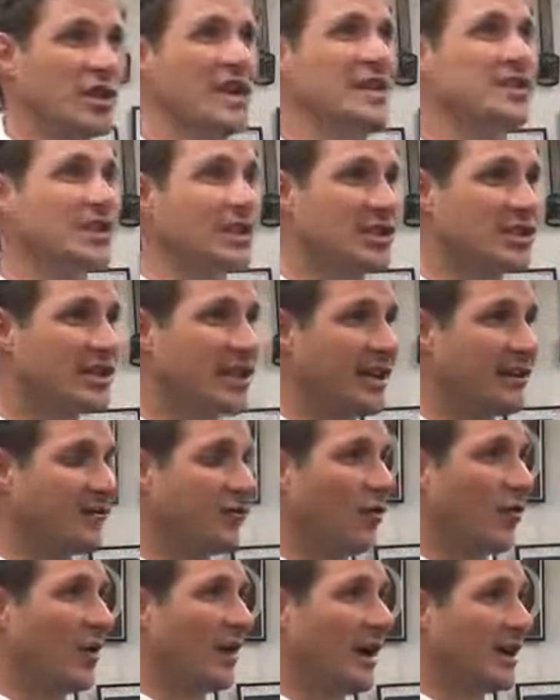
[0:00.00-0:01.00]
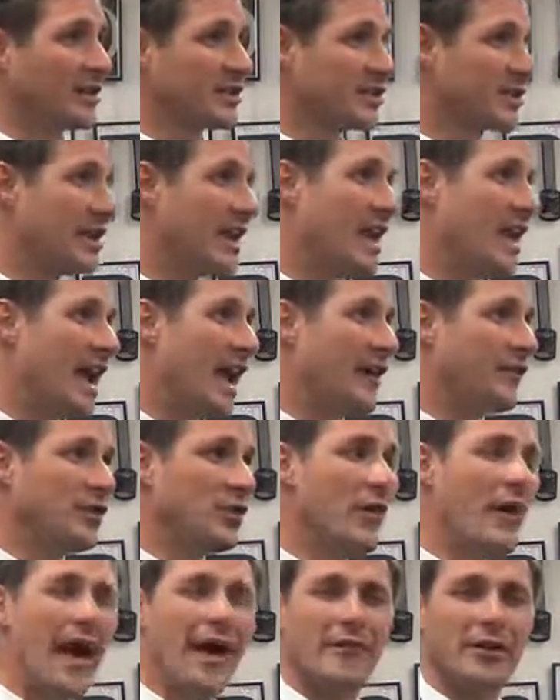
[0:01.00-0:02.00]
Jesus did for us. If
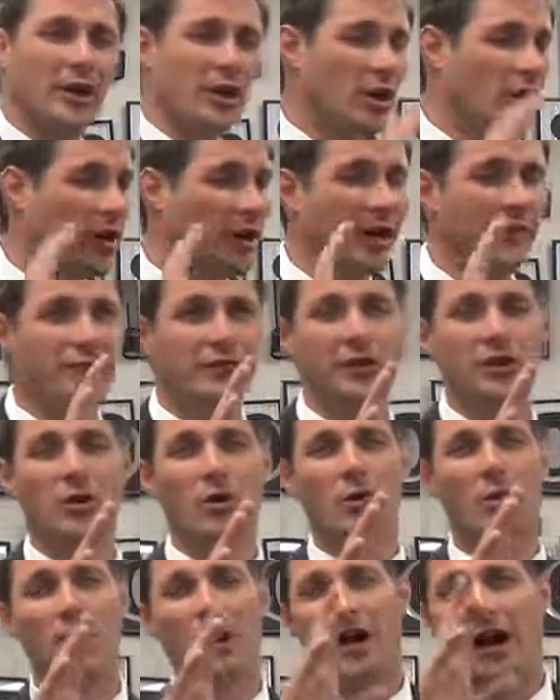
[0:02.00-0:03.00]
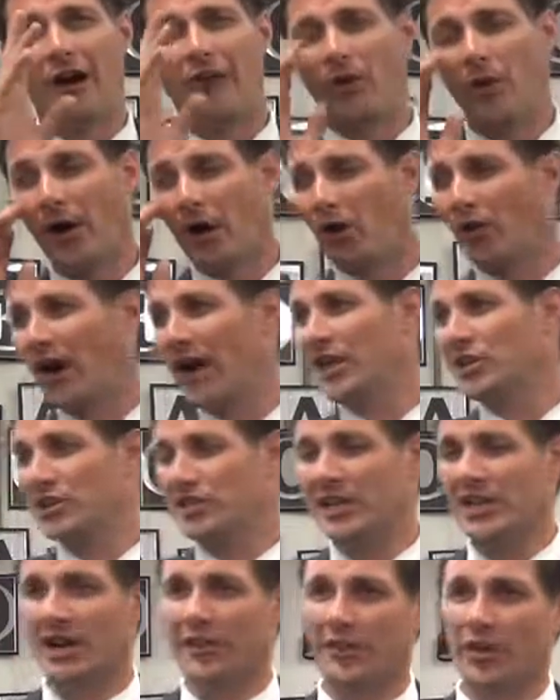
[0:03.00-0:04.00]
you have a good a view of what
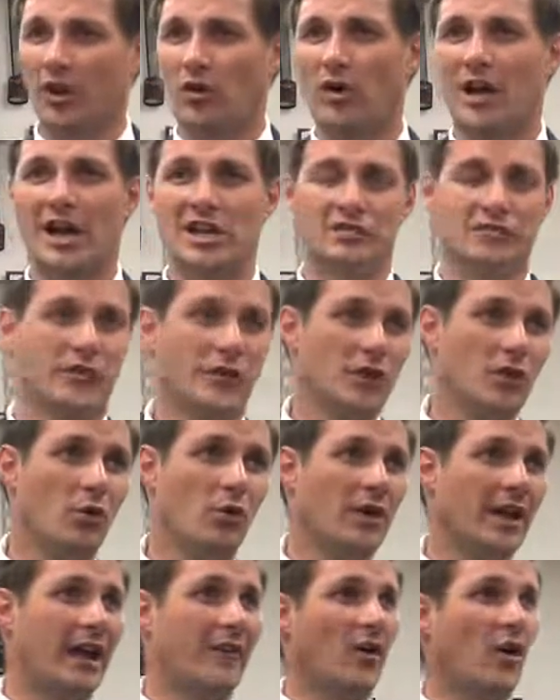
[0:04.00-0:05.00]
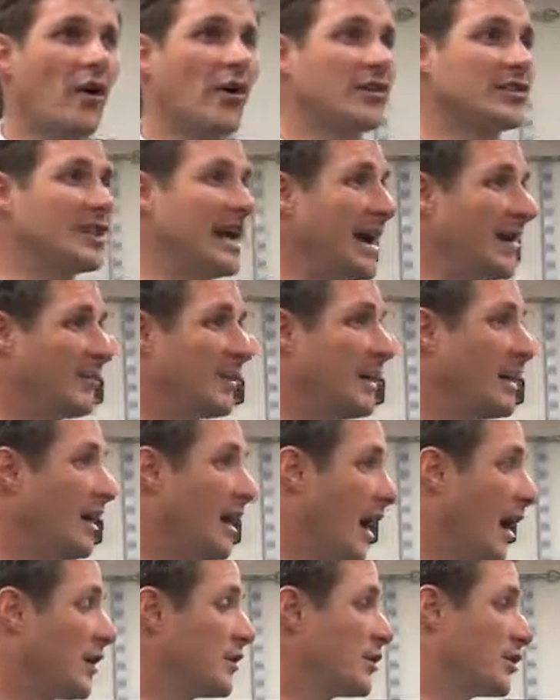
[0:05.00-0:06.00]
Christ did on the cross for you, you won't have a hard time
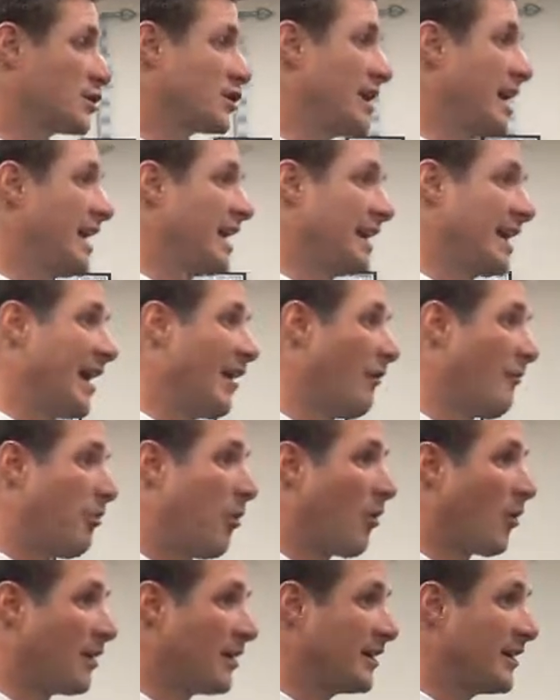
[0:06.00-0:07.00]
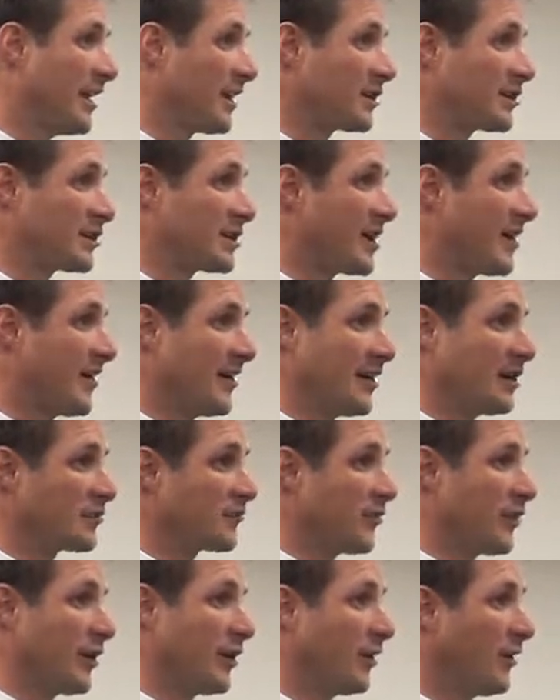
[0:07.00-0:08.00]
understanding how important and necessary it is
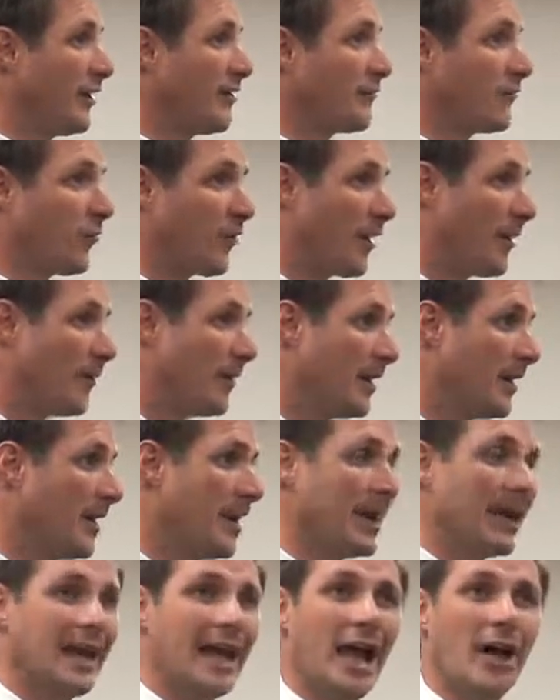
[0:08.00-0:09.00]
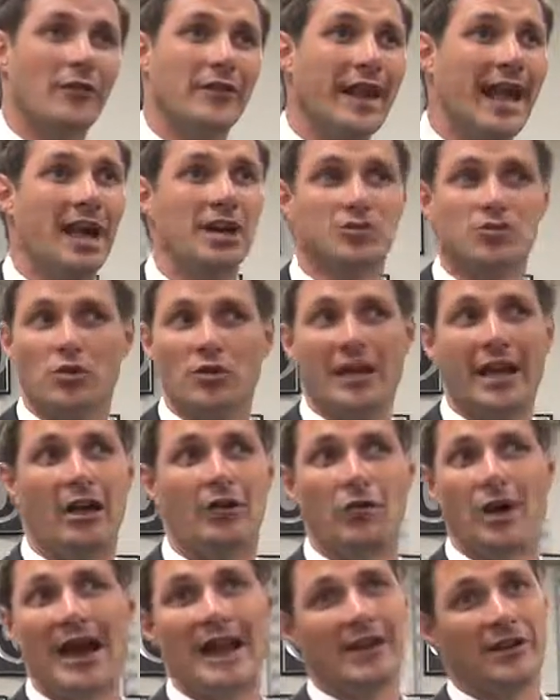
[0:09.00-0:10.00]
for you to live for Him, and how natural and
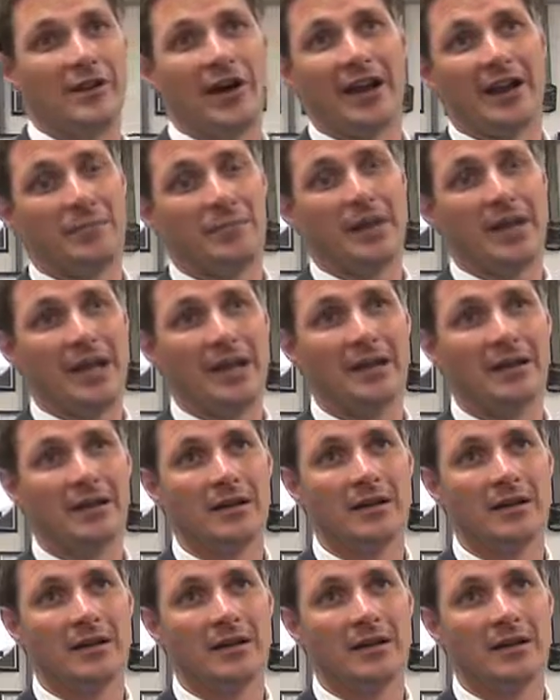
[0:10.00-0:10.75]
how right it ought to be.